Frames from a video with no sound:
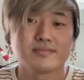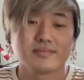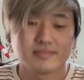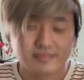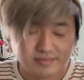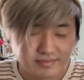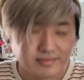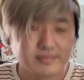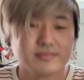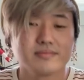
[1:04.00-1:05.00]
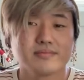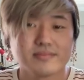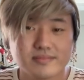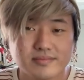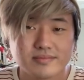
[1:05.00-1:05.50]

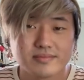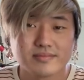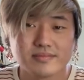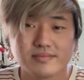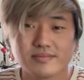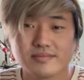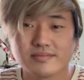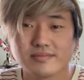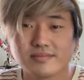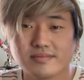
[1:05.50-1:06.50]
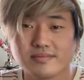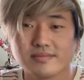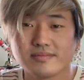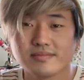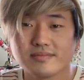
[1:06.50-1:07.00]

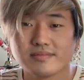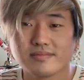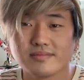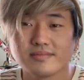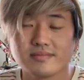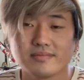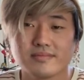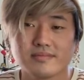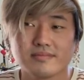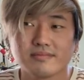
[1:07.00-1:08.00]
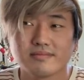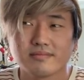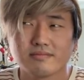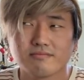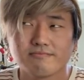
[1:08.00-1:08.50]

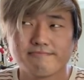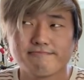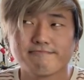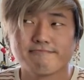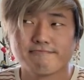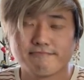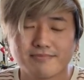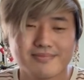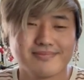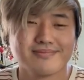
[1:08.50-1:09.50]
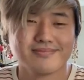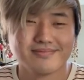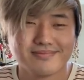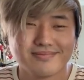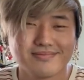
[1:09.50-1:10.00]

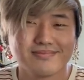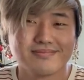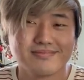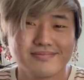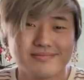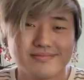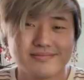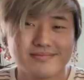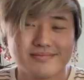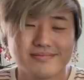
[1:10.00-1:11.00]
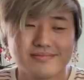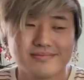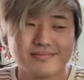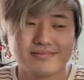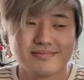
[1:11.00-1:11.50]

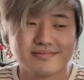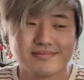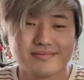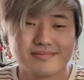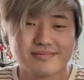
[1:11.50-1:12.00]
No words are spoken by the person on screen.